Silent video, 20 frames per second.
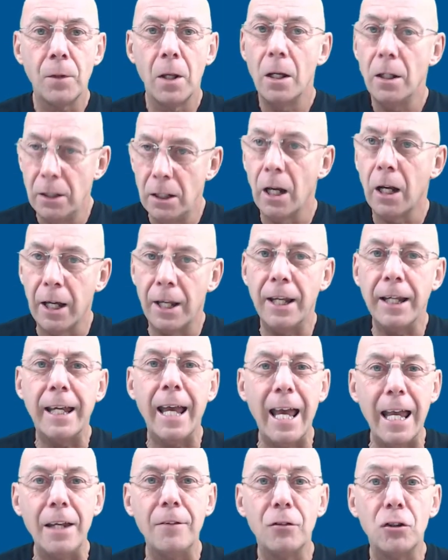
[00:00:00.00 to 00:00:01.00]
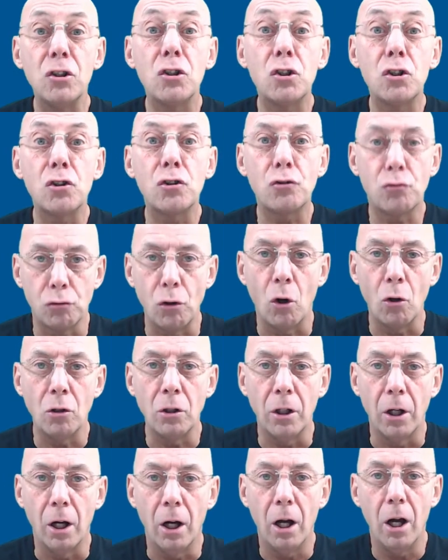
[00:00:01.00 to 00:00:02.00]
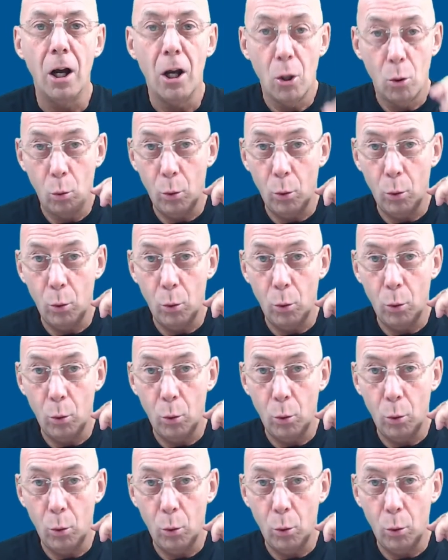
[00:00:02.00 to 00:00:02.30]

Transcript: you're going to get even stronger